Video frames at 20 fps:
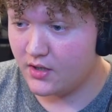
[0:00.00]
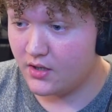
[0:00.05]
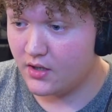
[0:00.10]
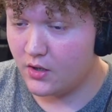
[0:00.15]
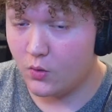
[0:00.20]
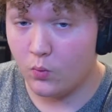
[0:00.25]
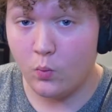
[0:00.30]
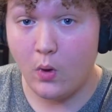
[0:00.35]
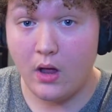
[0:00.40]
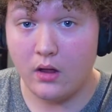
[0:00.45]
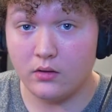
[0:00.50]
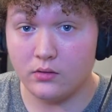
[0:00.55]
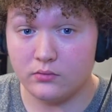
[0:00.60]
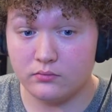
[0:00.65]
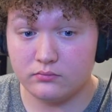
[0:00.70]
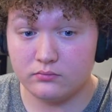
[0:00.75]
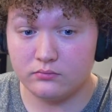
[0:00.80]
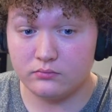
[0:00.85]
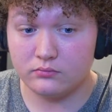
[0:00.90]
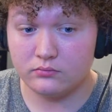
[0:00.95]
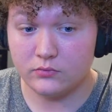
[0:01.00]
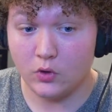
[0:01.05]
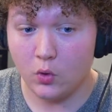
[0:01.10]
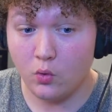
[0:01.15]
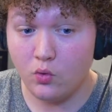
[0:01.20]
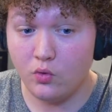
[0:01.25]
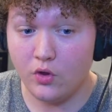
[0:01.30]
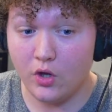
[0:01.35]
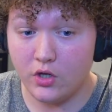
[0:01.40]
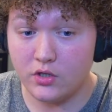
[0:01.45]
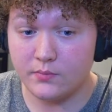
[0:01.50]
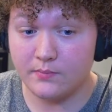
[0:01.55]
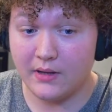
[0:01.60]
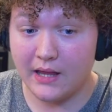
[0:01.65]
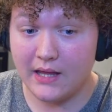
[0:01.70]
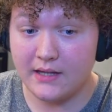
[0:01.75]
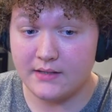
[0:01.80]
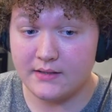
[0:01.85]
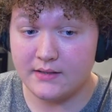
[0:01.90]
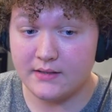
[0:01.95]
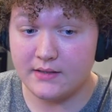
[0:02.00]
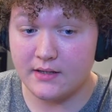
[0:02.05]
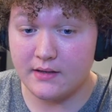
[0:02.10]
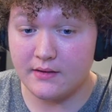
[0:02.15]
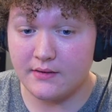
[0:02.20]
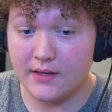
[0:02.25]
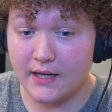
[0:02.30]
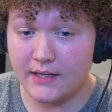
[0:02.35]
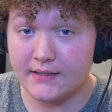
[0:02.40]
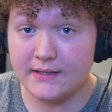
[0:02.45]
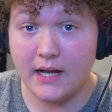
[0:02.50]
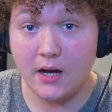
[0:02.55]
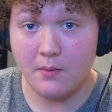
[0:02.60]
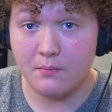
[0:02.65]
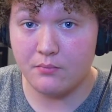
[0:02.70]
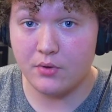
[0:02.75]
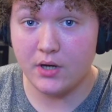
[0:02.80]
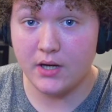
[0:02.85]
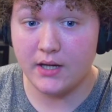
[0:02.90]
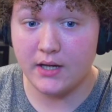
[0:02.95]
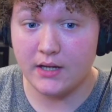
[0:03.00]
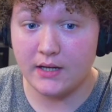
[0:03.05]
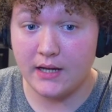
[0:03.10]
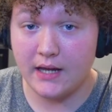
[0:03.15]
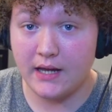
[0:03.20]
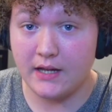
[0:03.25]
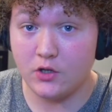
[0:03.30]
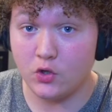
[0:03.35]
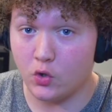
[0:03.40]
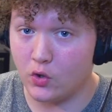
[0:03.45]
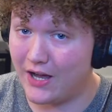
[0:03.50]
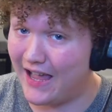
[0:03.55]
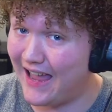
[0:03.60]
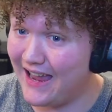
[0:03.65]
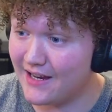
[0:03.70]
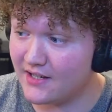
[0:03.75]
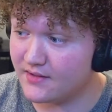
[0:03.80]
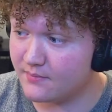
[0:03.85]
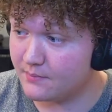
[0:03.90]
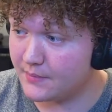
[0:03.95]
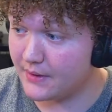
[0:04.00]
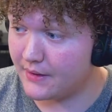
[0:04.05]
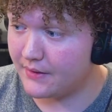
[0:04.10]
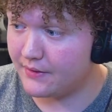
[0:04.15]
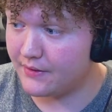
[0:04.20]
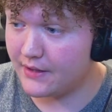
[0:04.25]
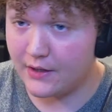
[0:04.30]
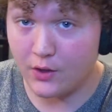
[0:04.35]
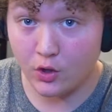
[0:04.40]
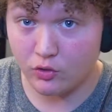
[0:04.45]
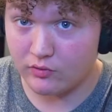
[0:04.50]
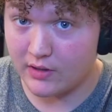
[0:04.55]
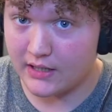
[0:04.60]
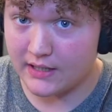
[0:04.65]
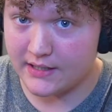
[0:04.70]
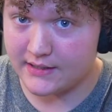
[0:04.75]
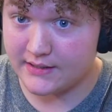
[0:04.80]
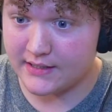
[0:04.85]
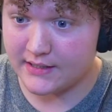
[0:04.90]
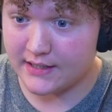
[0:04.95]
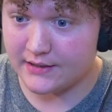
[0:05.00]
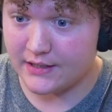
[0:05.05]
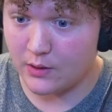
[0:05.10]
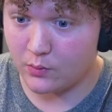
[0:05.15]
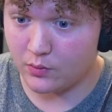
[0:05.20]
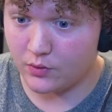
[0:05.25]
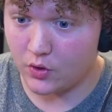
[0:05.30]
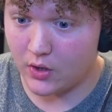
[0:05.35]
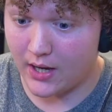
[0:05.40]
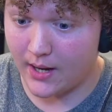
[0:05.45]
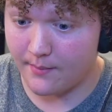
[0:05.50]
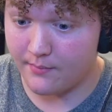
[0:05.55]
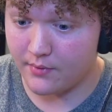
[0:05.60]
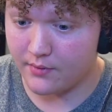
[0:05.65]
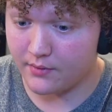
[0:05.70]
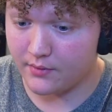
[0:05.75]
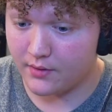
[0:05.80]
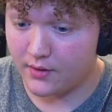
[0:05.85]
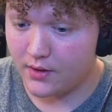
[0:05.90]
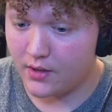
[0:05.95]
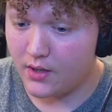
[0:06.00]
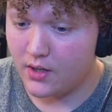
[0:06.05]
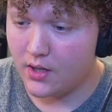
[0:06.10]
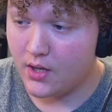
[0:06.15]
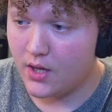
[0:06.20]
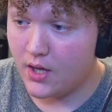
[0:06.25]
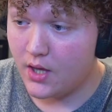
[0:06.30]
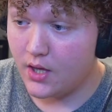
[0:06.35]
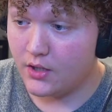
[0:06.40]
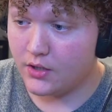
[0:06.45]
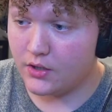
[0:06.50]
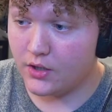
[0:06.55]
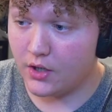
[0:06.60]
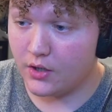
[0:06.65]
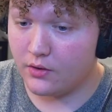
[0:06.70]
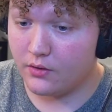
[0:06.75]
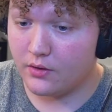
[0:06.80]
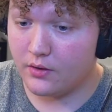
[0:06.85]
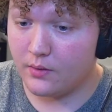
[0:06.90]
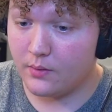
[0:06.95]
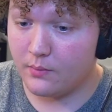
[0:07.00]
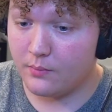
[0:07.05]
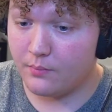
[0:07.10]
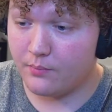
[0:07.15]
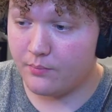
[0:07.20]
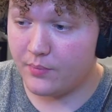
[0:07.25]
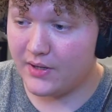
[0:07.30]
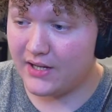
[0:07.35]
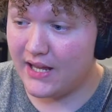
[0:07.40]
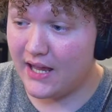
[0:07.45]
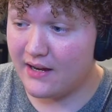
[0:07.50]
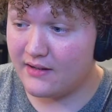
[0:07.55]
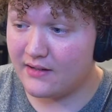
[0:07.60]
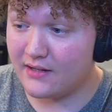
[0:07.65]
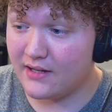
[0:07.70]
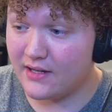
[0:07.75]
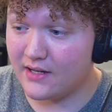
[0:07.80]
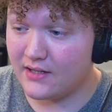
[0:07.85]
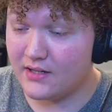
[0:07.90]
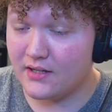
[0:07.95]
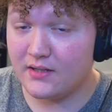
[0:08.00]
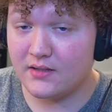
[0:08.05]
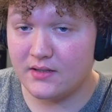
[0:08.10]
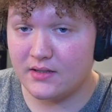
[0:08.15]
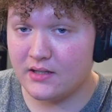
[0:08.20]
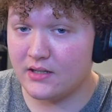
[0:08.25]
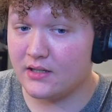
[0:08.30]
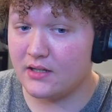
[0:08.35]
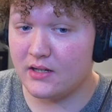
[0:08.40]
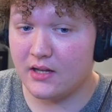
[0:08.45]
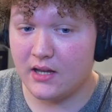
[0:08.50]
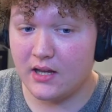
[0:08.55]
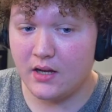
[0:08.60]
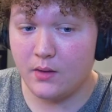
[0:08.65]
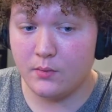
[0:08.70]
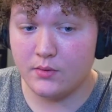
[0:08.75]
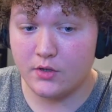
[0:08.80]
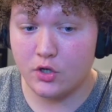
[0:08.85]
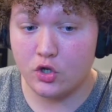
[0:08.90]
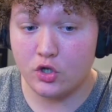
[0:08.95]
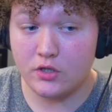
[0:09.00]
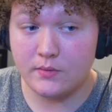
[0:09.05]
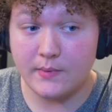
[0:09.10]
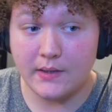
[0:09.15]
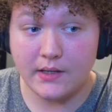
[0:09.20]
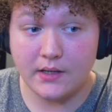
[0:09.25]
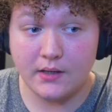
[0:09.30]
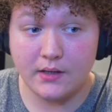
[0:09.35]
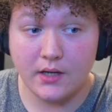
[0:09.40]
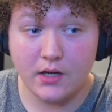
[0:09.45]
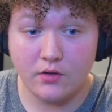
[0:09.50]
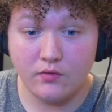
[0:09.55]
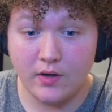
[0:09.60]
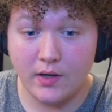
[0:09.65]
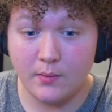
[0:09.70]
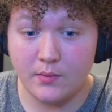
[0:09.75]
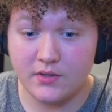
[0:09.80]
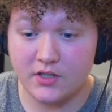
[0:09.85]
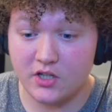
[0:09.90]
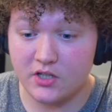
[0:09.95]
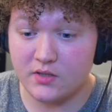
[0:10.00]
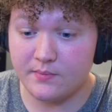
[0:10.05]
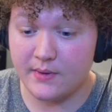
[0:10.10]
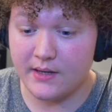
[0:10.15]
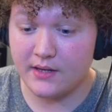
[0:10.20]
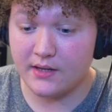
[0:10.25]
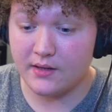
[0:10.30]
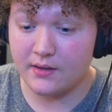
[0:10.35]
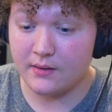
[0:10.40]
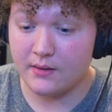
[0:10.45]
well, all those plans, they sound brilliant in your head, but they're not realistic and they will not happen. You know, but again, Hitler was a good speaker. He really was a good speaker.